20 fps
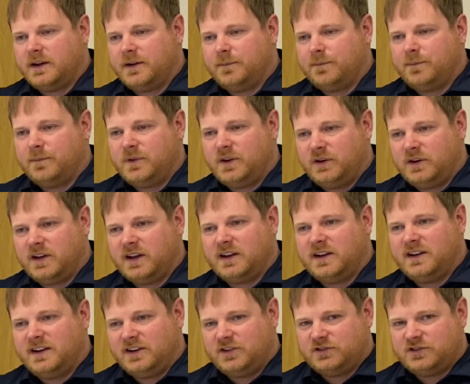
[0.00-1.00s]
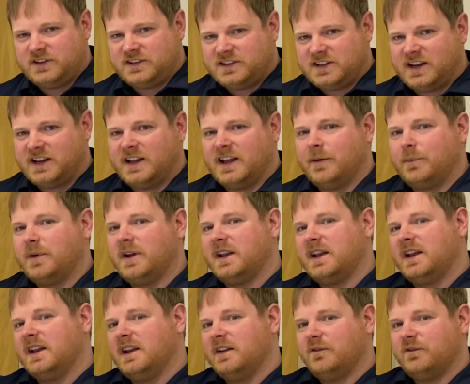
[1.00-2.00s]
you can literally take that
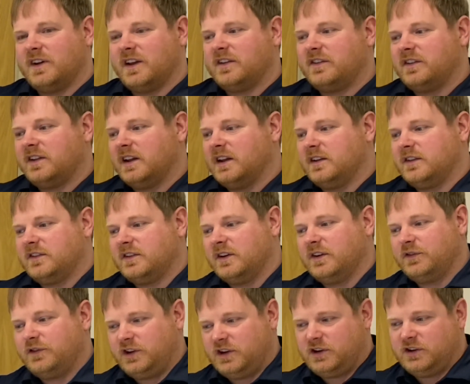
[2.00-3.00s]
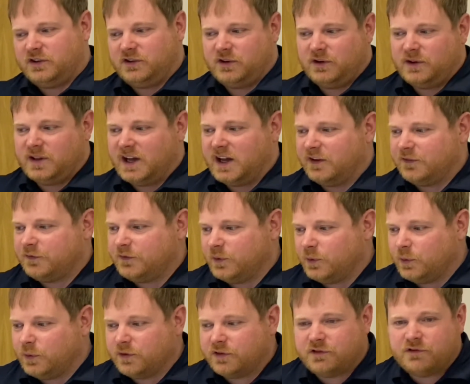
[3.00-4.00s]
money and invest it. So if you could do that
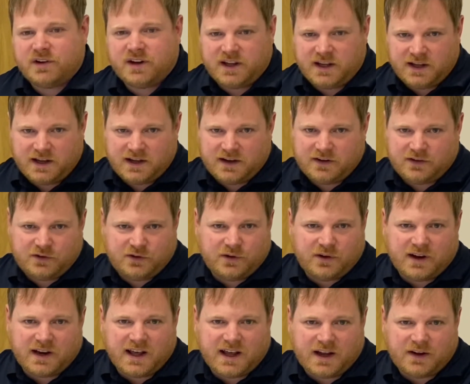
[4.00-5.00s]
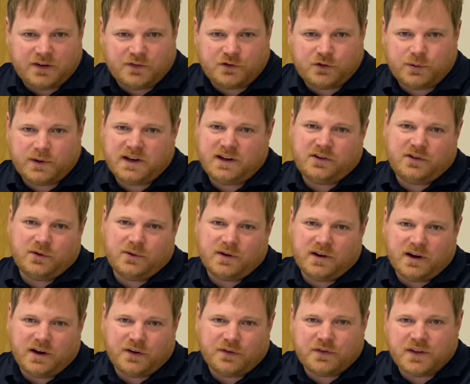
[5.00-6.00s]
for 3 years, you're going to have
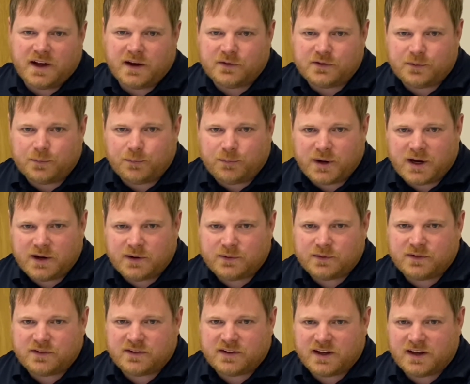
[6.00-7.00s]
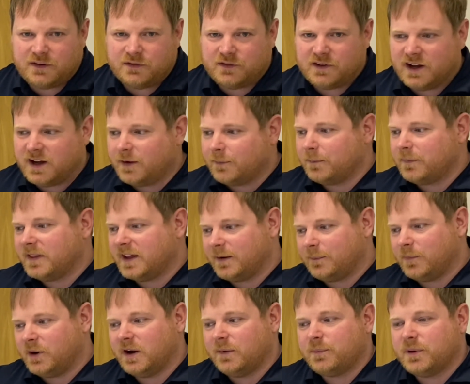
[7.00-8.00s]
£22,500 saved up. That
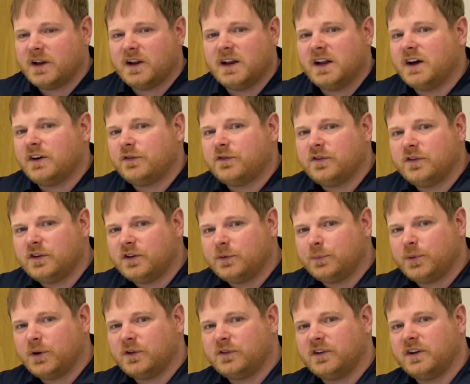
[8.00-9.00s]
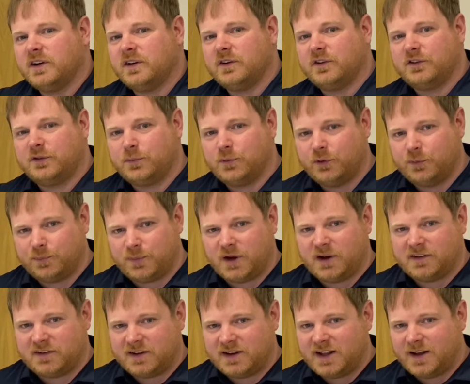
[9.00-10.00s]
might be enough for a deposit on a small
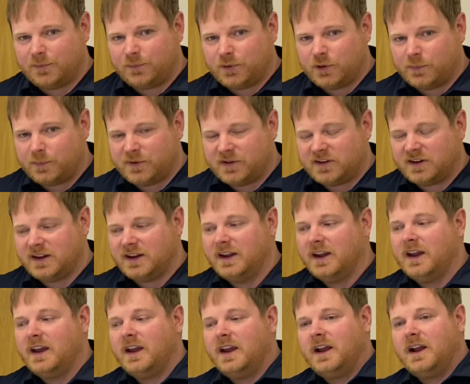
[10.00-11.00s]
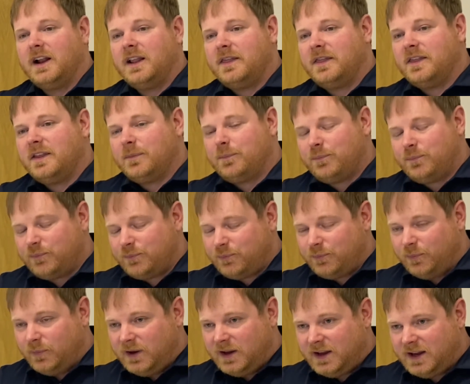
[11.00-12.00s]
buy-to-let property. The
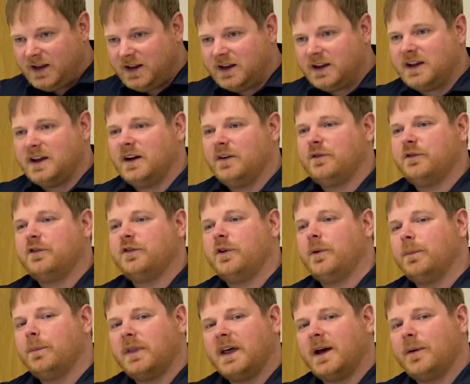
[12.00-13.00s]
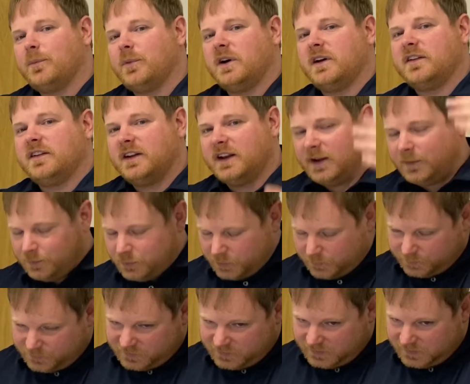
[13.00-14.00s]
income from that buy-to-let
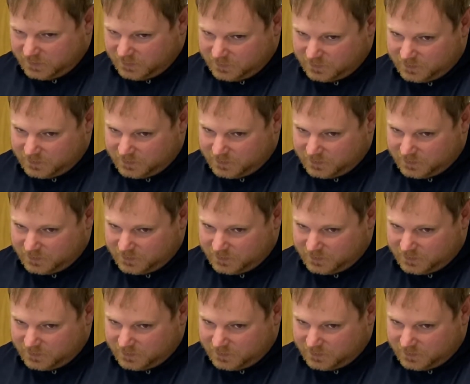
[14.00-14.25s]
property,